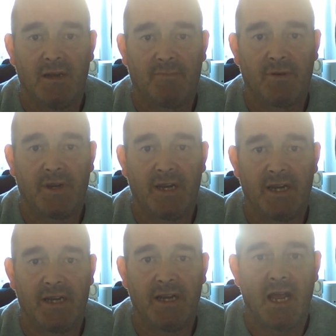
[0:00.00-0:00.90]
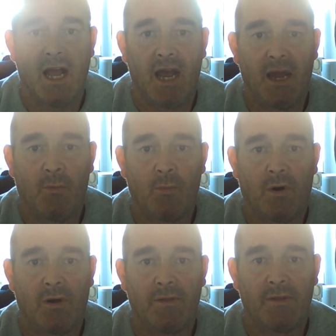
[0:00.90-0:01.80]
Plug it in, and
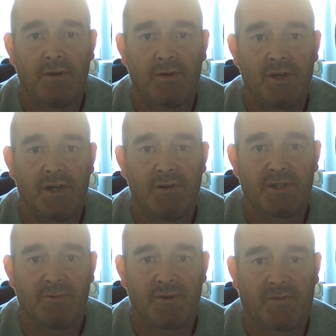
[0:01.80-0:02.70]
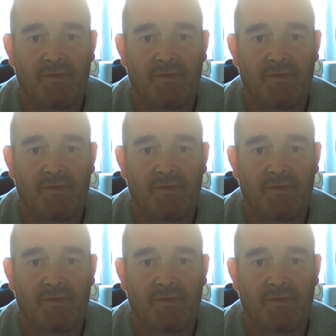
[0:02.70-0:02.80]
what the only use it was